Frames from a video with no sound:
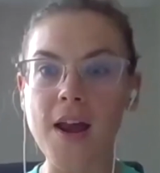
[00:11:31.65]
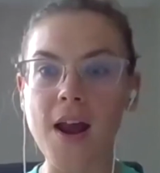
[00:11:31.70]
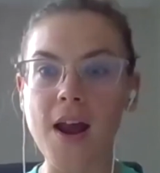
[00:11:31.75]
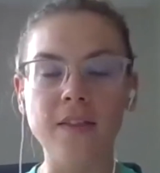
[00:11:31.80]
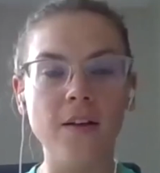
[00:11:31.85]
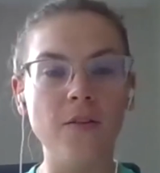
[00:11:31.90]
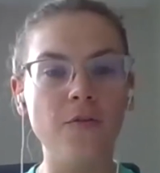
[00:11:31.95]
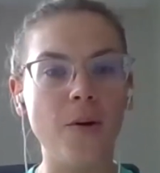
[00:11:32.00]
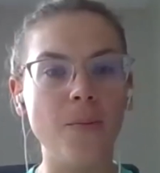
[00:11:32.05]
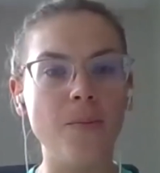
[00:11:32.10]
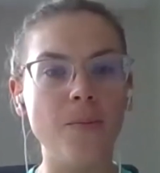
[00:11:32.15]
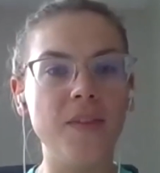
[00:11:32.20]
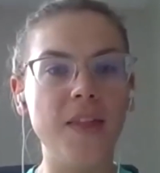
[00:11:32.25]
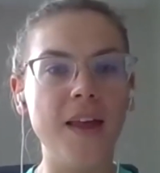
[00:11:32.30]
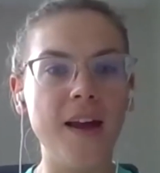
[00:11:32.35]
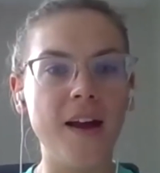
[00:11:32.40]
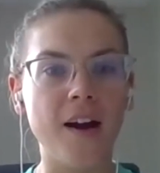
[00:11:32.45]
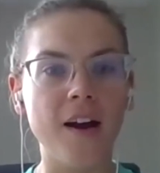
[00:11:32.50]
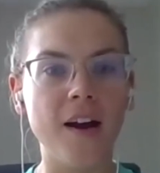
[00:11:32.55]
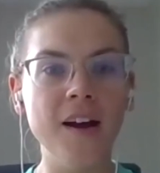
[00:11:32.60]
And then from
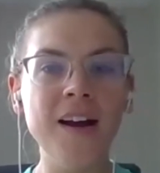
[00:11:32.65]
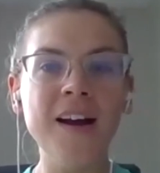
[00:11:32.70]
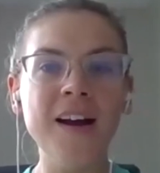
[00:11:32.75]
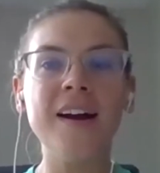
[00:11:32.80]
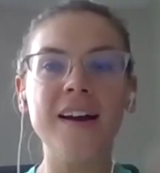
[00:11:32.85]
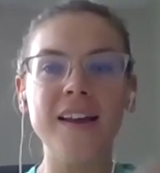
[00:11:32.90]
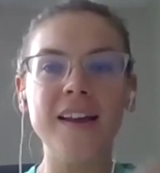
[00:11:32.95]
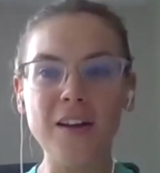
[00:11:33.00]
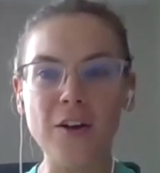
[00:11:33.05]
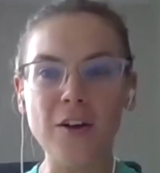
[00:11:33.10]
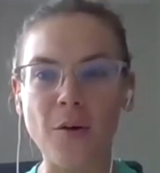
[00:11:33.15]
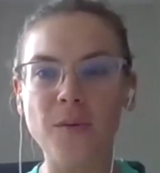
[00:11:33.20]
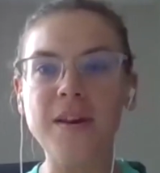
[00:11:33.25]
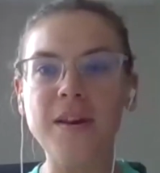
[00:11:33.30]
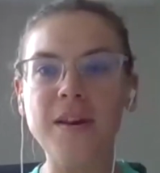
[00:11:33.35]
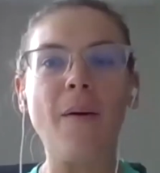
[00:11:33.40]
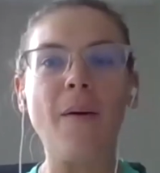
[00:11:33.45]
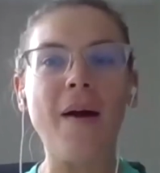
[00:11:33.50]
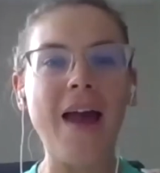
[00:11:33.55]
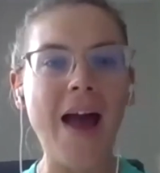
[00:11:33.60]
there, you know,
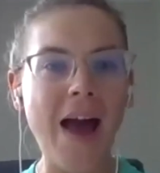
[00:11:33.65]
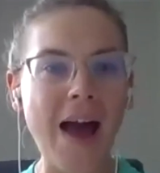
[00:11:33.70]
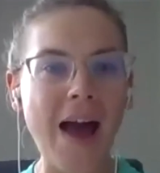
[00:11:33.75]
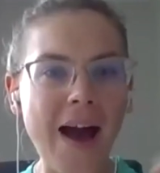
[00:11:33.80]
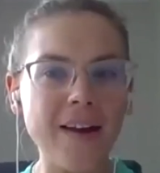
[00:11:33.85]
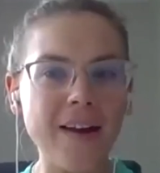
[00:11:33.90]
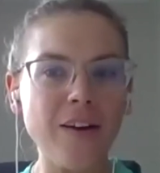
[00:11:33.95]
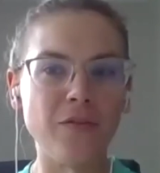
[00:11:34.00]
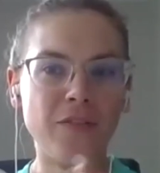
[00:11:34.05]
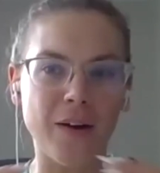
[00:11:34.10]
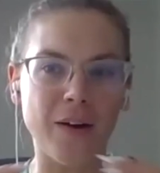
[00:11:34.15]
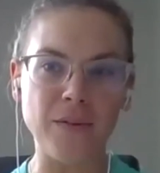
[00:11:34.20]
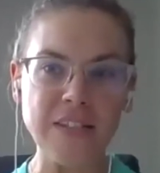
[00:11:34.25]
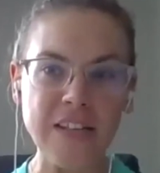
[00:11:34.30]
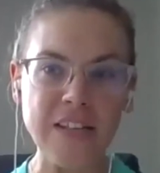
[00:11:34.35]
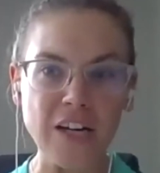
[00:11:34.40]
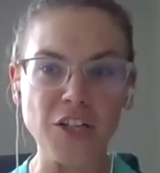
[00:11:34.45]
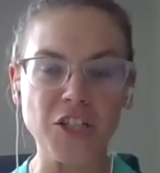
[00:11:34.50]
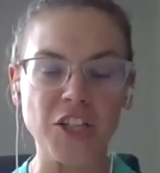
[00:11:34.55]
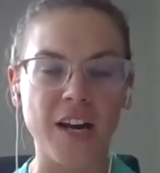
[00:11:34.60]
now I had a
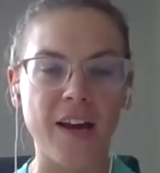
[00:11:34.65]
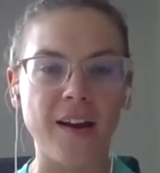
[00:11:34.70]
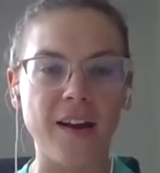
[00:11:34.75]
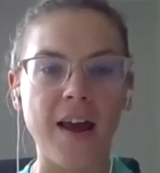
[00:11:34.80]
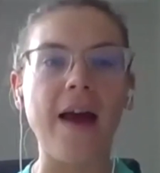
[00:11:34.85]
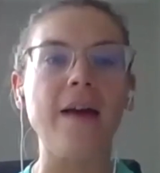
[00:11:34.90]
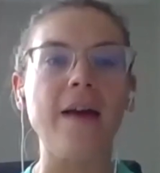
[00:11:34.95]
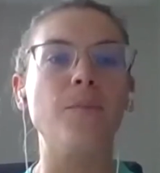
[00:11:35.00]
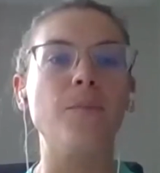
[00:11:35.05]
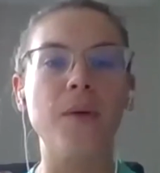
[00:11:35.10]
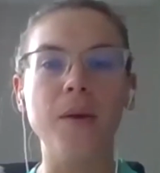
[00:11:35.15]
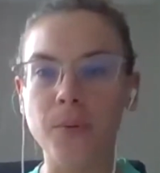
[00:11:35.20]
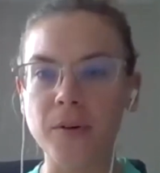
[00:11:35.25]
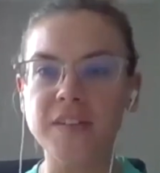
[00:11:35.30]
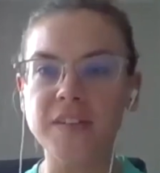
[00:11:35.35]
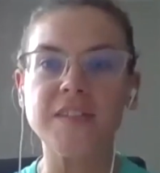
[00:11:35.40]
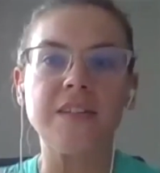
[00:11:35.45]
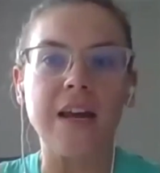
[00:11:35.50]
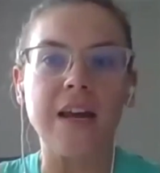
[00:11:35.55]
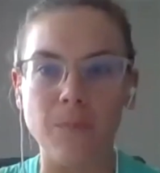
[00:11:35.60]
foundation and people
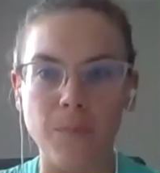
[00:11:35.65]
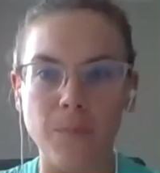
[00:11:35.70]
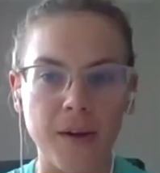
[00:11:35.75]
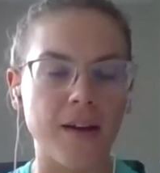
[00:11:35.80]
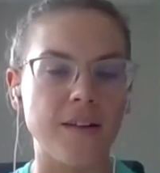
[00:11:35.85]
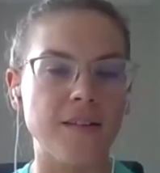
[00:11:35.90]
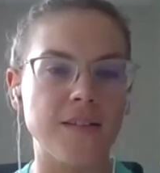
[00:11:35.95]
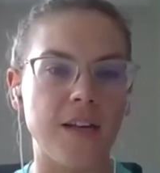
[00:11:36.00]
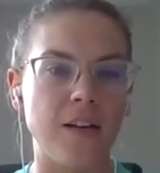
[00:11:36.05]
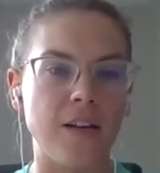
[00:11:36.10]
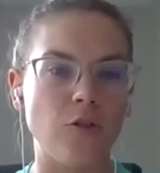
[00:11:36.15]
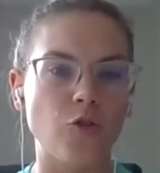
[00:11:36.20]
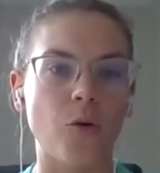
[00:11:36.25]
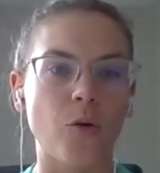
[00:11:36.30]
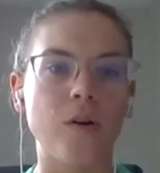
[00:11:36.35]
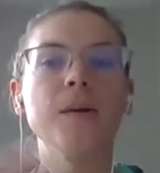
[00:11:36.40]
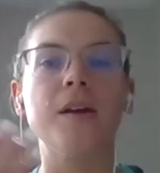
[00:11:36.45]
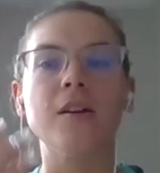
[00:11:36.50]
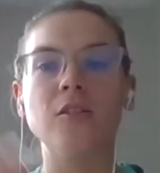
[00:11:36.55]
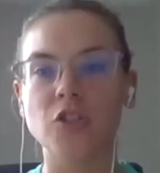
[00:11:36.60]
stayed because they enjoyed
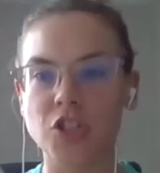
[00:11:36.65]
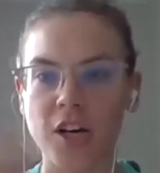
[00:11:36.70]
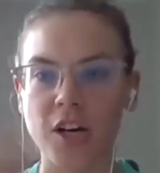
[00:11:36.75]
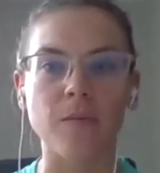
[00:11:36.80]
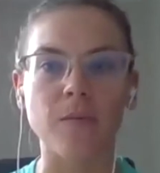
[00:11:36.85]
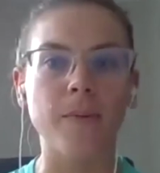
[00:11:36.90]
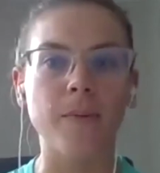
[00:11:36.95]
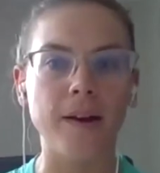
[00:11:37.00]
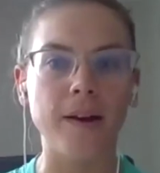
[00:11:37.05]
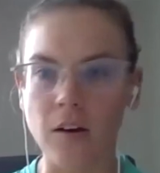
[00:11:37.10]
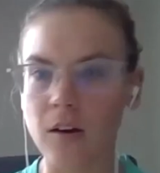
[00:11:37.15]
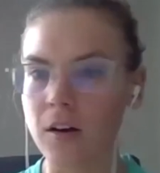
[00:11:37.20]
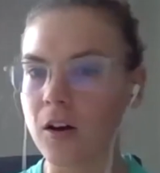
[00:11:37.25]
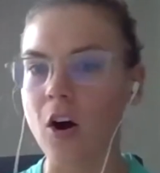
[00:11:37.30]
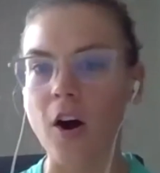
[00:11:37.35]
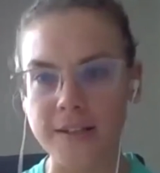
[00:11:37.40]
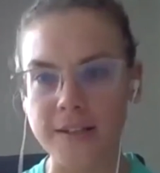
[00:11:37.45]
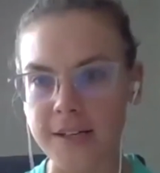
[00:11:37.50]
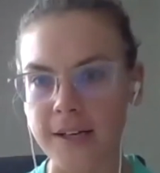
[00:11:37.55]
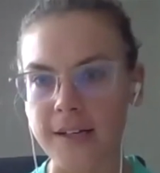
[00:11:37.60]
me and shared my
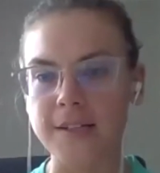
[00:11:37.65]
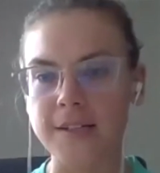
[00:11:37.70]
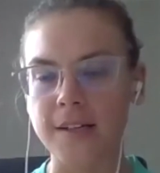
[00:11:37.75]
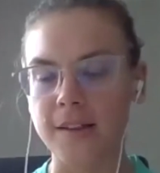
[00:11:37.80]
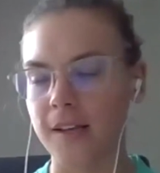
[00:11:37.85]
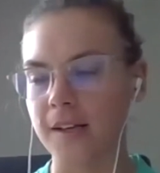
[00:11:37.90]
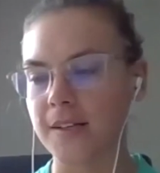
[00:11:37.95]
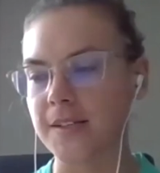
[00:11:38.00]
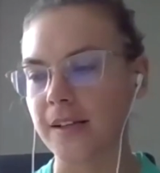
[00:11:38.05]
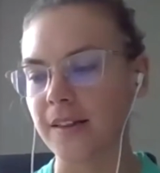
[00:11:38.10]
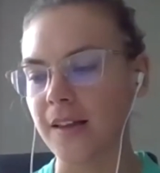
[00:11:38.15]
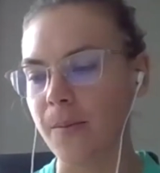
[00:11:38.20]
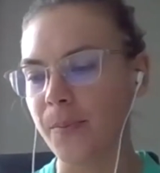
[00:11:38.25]
content and things like that.